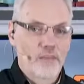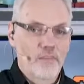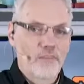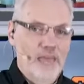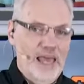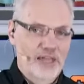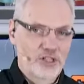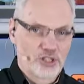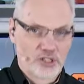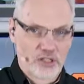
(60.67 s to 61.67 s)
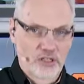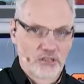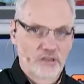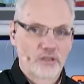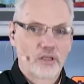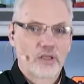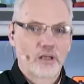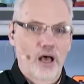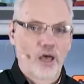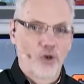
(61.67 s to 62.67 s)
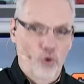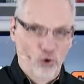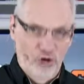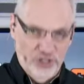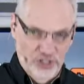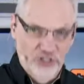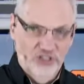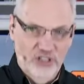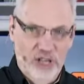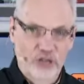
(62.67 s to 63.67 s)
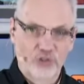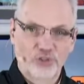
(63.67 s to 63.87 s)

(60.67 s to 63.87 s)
managing an auction style or